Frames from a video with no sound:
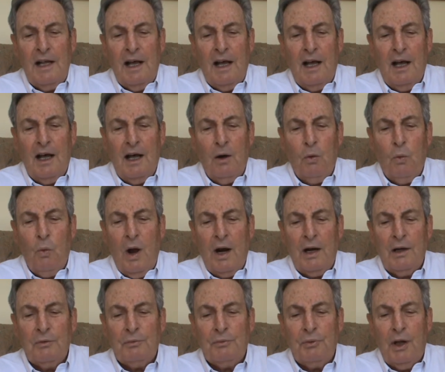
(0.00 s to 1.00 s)

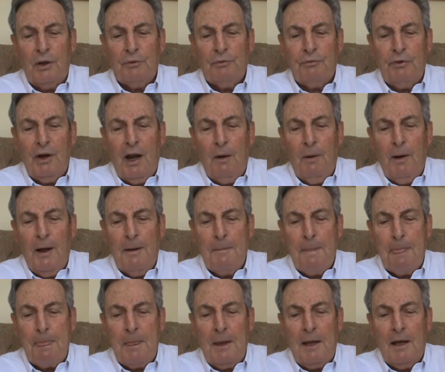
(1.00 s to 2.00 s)
1 Fall Flower,